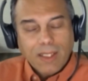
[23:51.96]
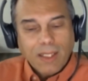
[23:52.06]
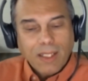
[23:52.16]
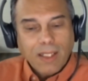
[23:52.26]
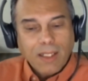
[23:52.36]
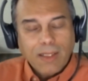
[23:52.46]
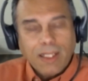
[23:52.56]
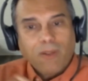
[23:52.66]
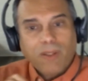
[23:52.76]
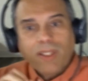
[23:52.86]

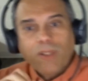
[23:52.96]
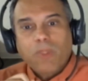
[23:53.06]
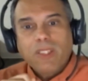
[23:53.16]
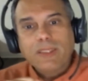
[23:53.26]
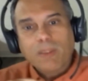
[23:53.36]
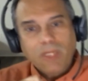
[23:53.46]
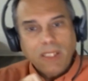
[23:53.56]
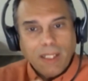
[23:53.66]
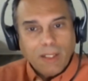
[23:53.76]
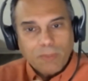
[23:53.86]
Now, I got to bring
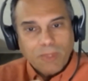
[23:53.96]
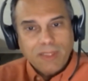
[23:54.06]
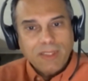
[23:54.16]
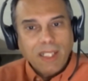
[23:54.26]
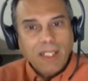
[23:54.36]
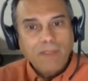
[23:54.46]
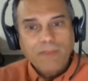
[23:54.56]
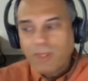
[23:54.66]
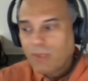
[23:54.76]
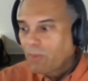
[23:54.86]
something out because
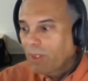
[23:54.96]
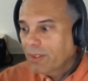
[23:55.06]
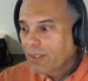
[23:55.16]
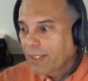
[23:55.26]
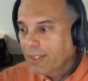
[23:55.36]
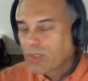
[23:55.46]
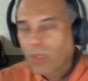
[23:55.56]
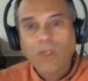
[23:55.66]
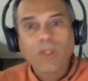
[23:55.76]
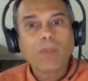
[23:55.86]
everyone has
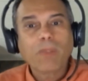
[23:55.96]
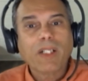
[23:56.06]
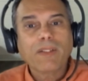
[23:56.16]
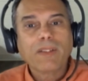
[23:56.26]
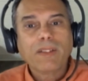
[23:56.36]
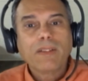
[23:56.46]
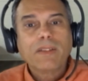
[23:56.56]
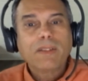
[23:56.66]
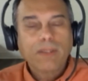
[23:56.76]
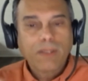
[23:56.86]
heard about
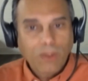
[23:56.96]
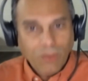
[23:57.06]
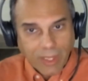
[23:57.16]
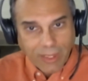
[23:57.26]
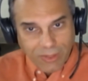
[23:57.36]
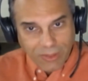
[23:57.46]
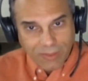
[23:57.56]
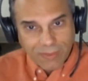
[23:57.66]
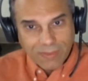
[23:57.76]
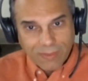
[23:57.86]
the
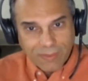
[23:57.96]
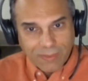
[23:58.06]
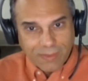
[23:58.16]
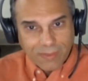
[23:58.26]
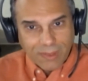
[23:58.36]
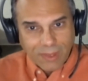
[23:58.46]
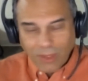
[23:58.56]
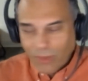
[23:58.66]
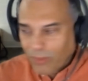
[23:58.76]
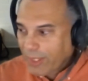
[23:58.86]
Greys.
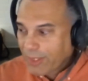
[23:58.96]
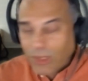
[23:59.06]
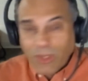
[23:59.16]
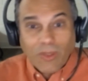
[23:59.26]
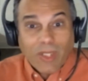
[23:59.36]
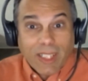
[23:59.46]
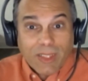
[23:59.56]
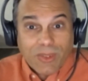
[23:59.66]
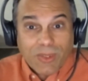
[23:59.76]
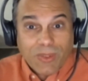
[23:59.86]
The Greys are going to
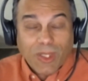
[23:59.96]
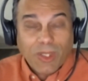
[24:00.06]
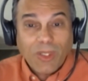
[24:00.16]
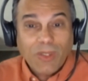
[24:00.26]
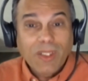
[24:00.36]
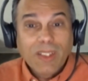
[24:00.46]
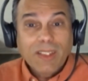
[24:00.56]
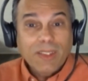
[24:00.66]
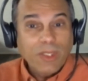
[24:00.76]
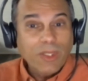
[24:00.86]
get you. They're going to
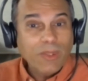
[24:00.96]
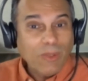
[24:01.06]
tear you